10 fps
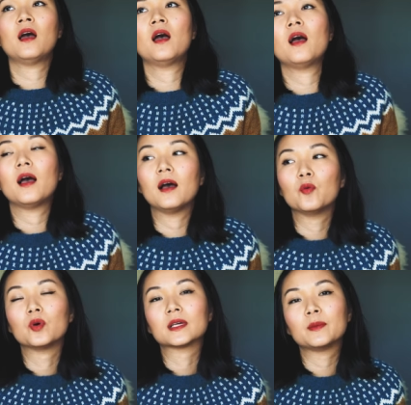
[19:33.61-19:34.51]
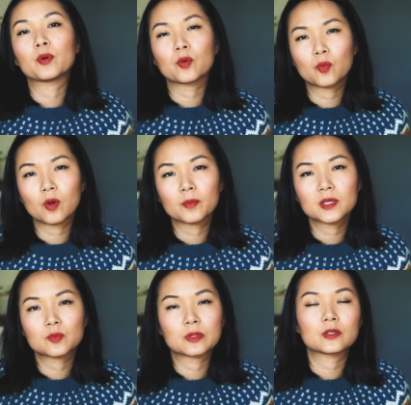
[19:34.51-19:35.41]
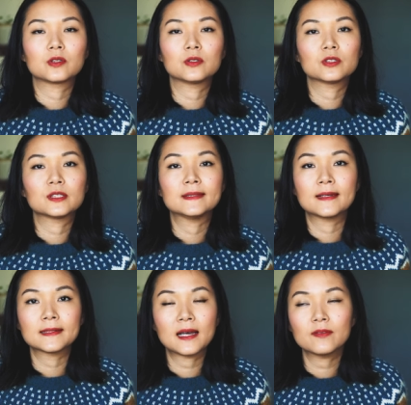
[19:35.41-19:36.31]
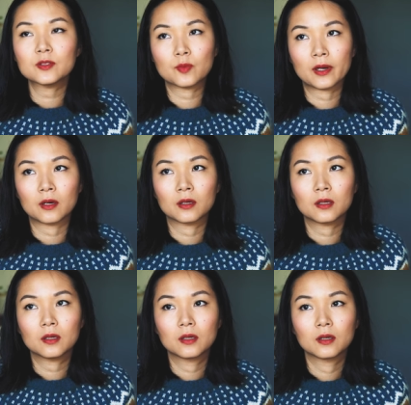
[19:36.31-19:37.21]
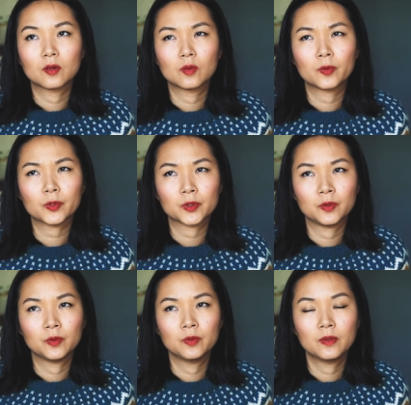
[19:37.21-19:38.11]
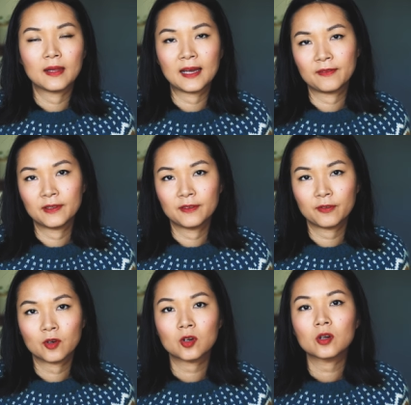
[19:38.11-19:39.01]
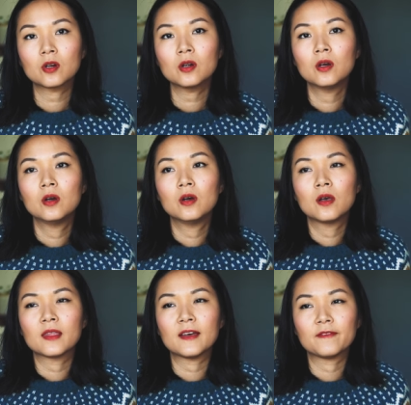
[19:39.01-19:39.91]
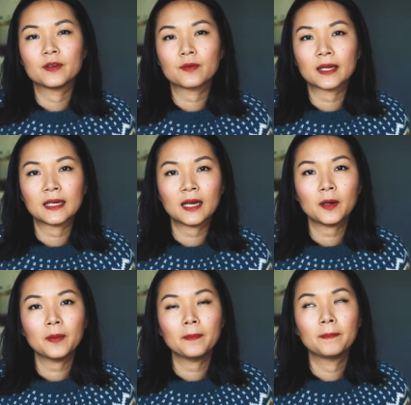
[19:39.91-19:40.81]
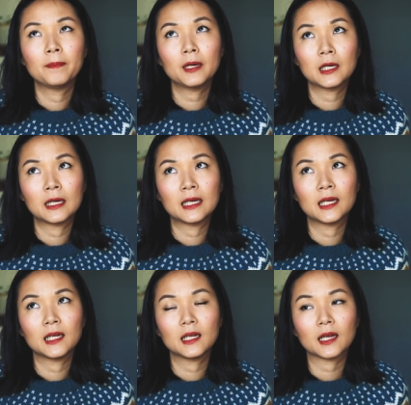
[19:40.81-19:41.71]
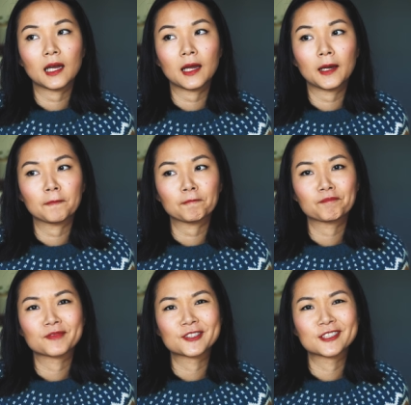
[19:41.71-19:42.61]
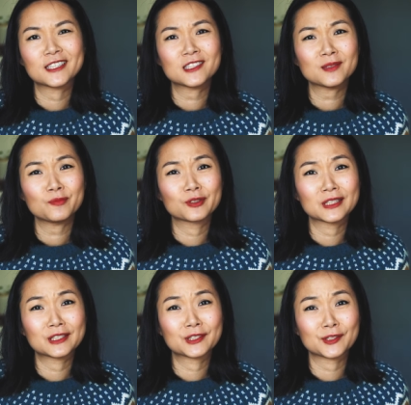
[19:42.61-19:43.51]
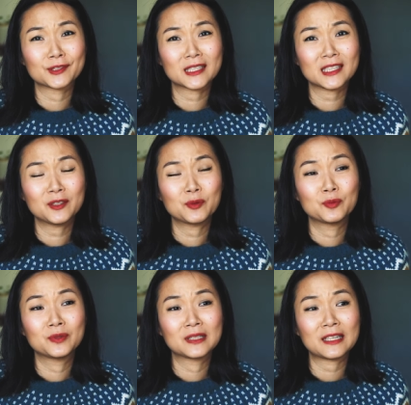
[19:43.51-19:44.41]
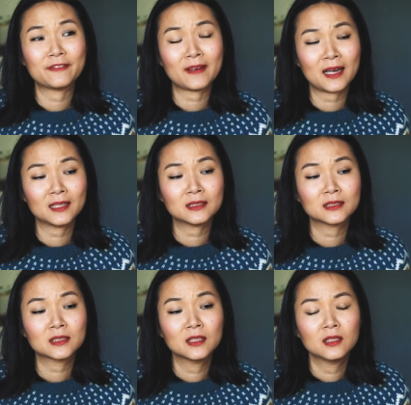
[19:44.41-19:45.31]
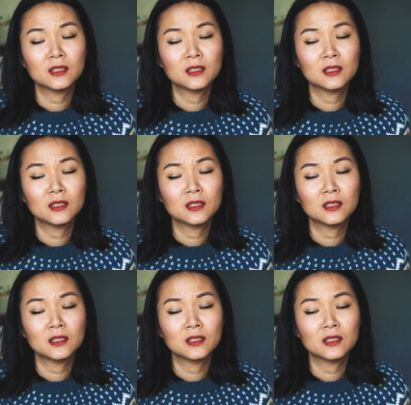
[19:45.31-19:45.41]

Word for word: uh, will keep her warm this winter. She does have a sweater or two that I've knit for her that fit right now, but um, she gets them really dirty really fast.